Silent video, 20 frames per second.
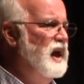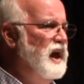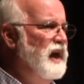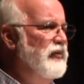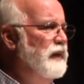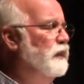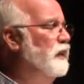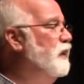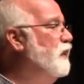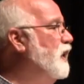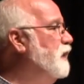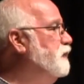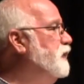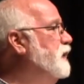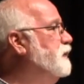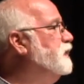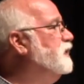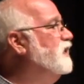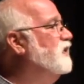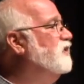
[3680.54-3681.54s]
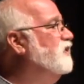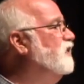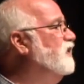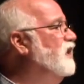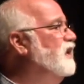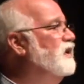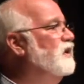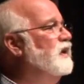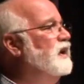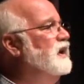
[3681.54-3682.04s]
And then we want people to
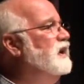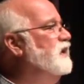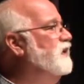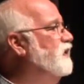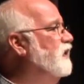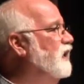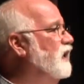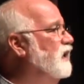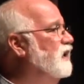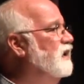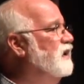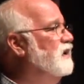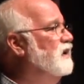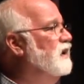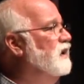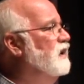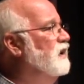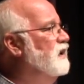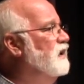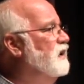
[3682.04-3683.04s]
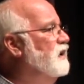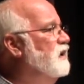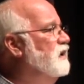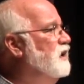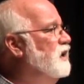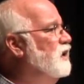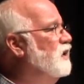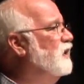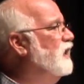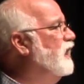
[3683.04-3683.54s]
steal anything,
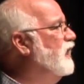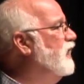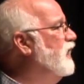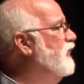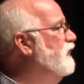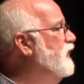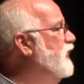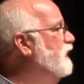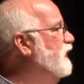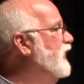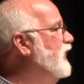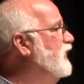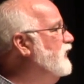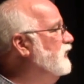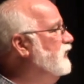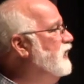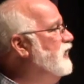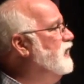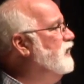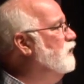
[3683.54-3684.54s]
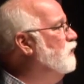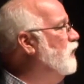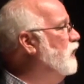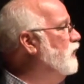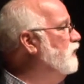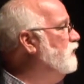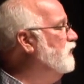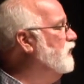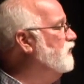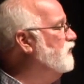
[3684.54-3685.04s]
you know, like, and then they glean
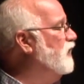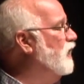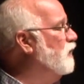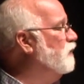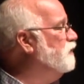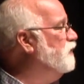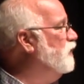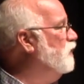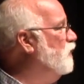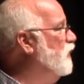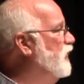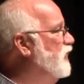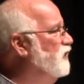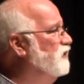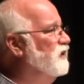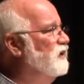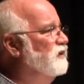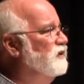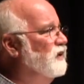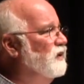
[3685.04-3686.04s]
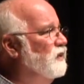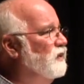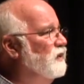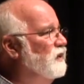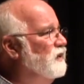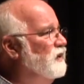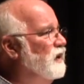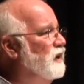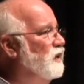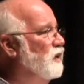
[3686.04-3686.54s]
what is helpful and what isn't, so,
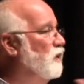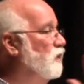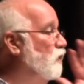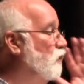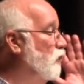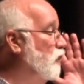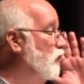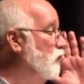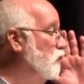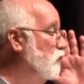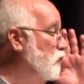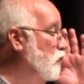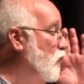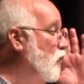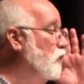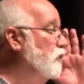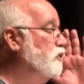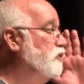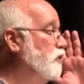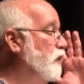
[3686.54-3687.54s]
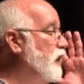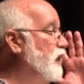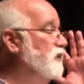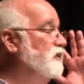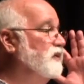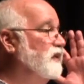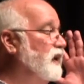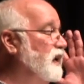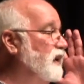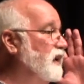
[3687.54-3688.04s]
or won't
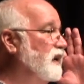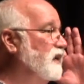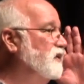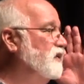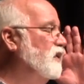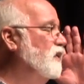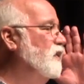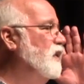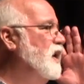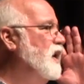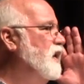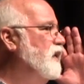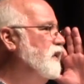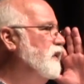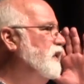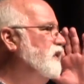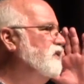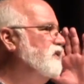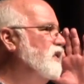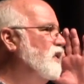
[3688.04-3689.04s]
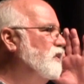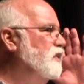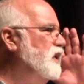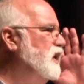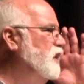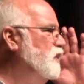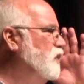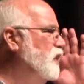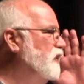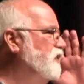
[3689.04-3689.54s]
translate. Like, so there is no
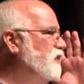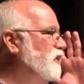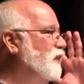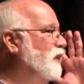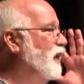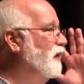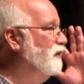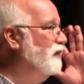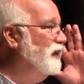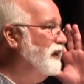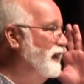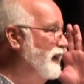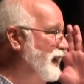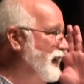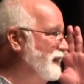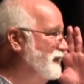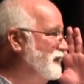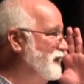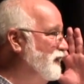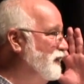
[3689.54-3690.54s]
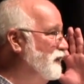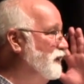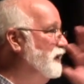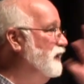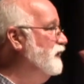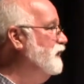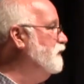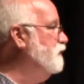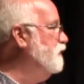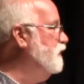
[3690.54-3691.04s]
need whatsoever in Glasgow
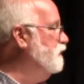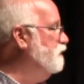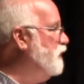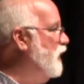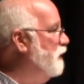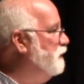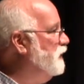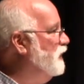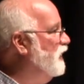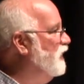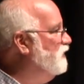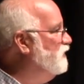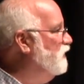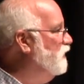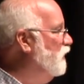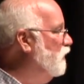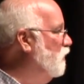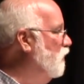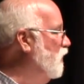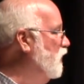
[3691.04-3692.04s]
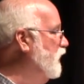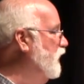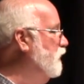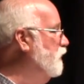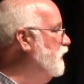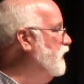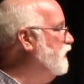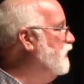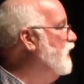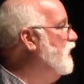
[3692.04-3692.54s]
in the population they're working
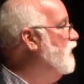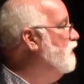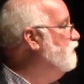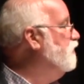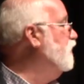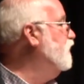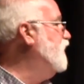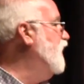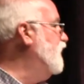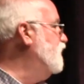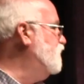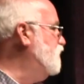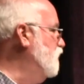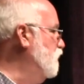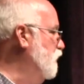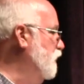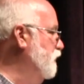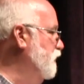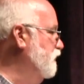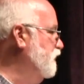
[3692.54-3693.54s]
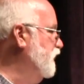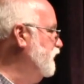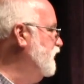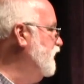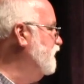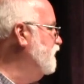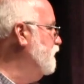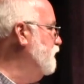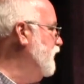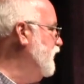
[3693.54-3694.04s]
with for tattoo removal. It
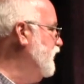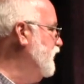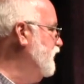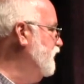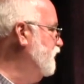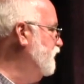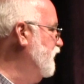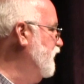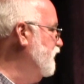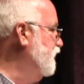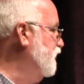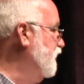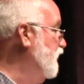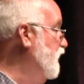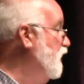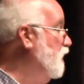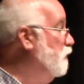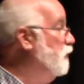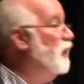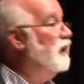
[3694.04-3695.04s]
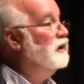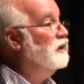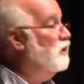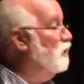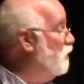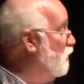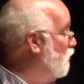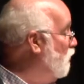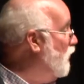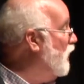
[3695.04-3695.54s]
doesn't make any sense. But
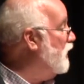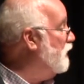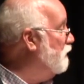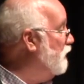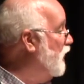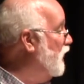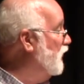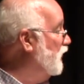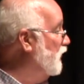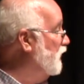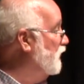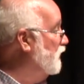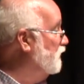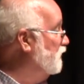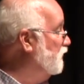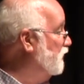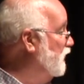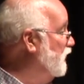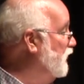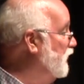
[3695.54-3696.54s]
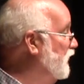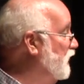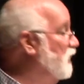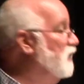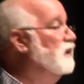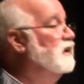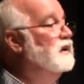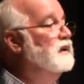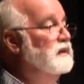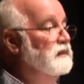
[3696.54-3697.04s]
go to Guatemala City,
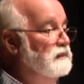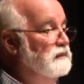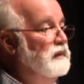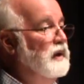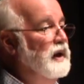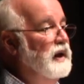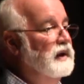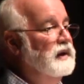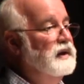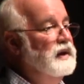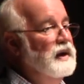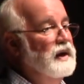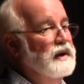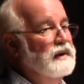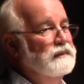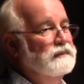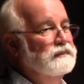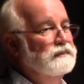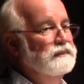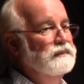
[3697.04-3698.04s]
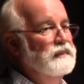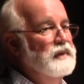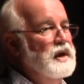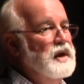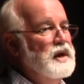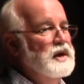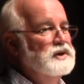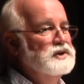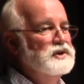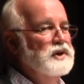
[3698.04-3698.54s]
heck yeah.
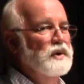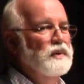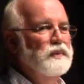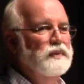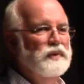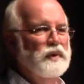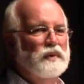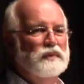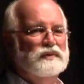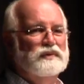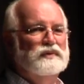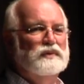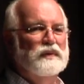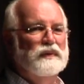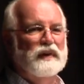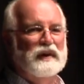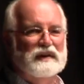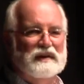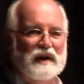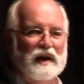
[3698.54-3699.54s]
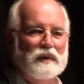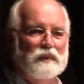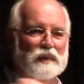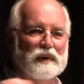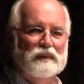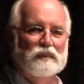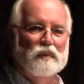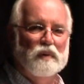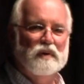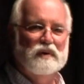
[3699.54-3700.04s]
So those, so they take
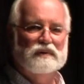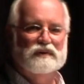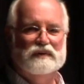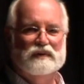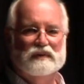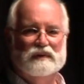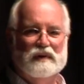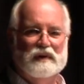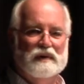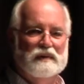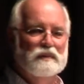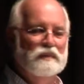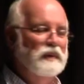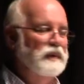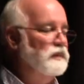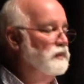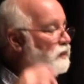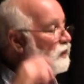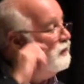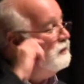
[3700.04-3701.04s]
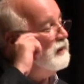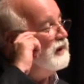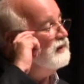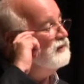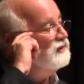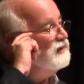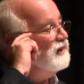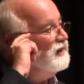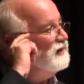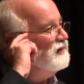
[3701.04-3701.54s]
what works, uh, what would make
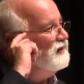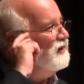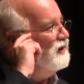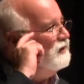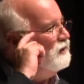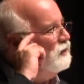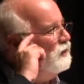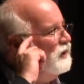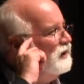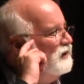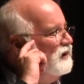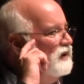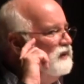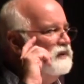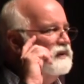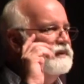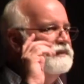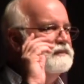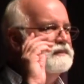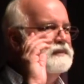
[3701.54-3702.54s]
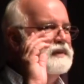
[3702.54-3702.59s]
sense there and what doesn't.